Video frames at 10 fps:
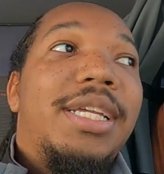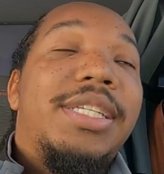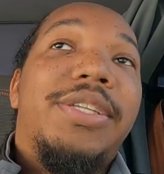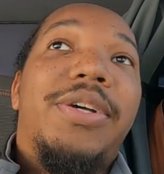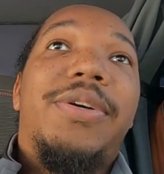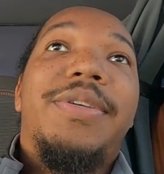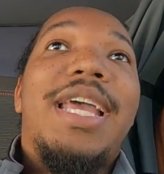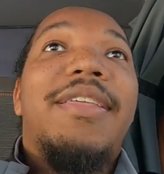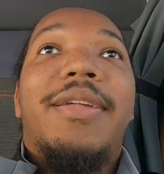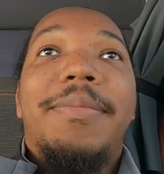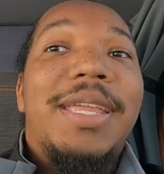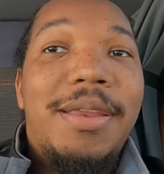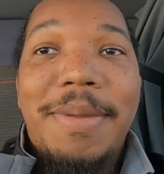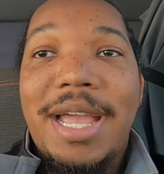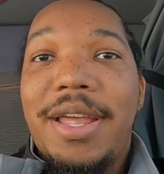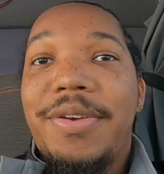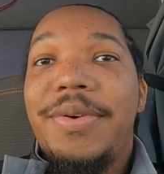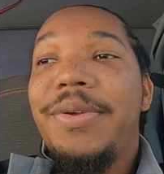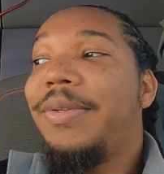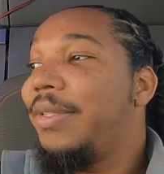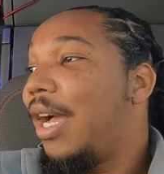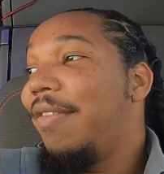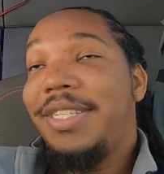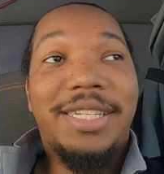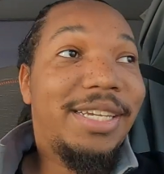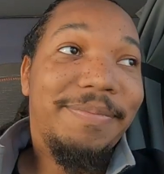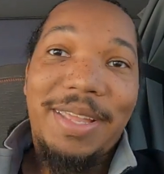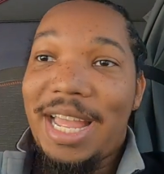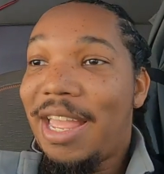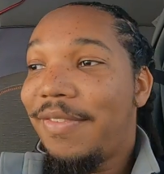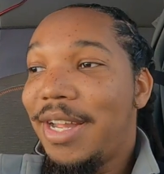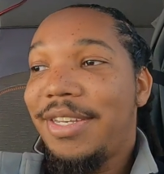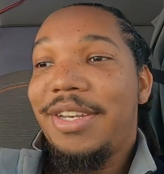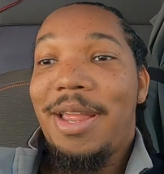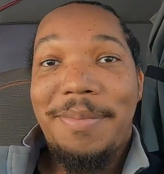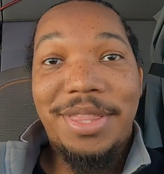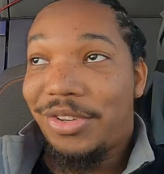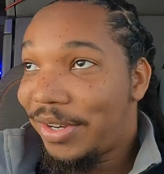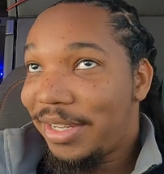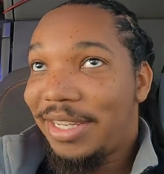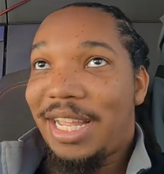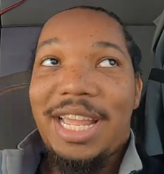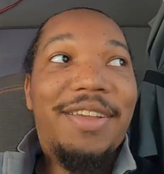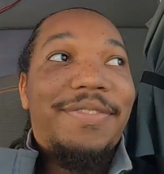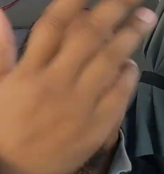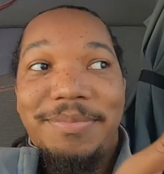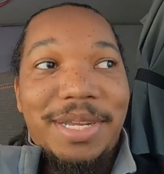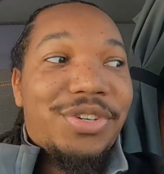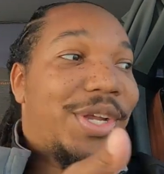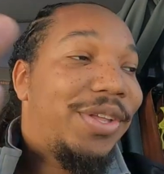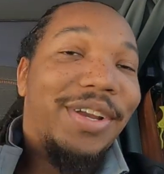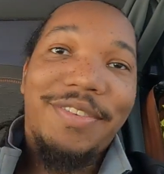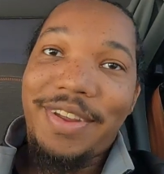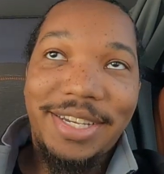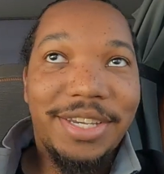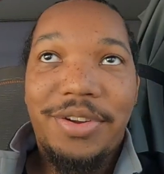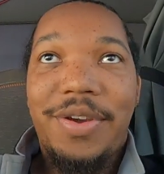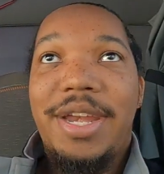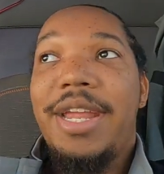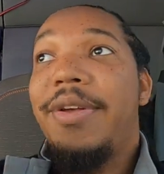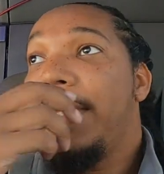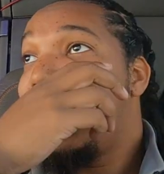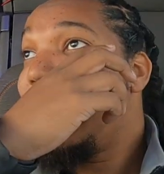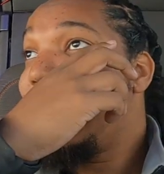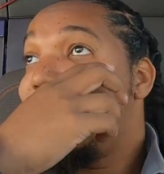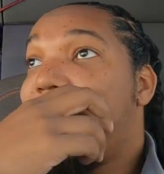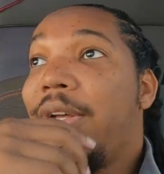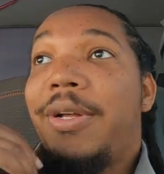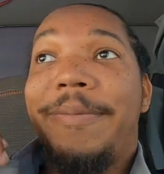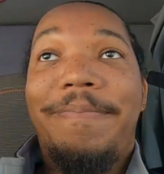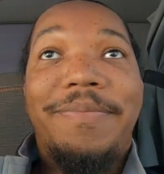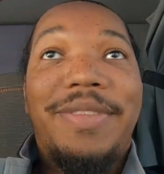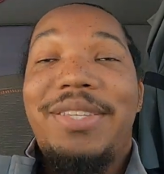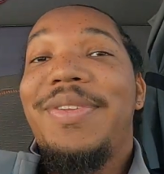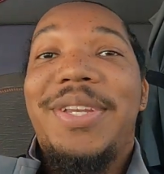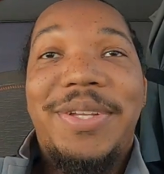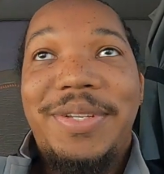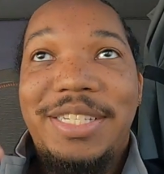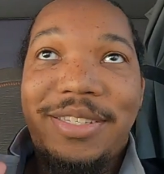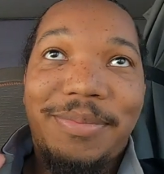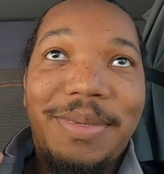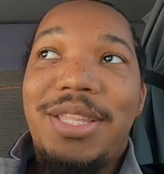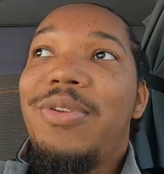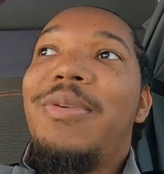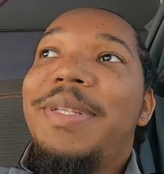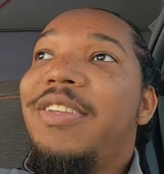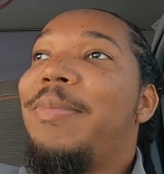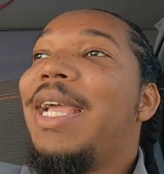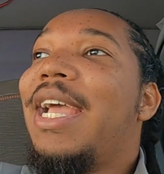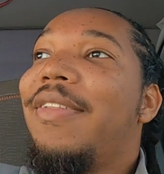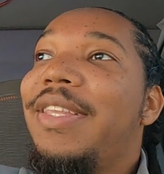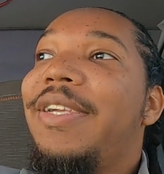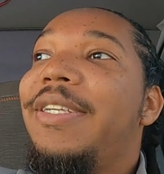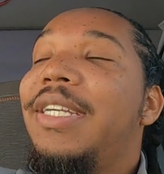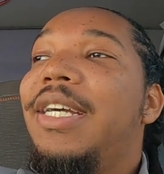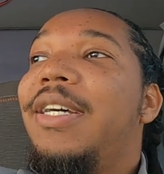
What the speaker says: So now that I'm getting back on the road, obviously I have content. I'm in the truck. I have my trailer. I have content to create now. So this video is me throwing myself back out there.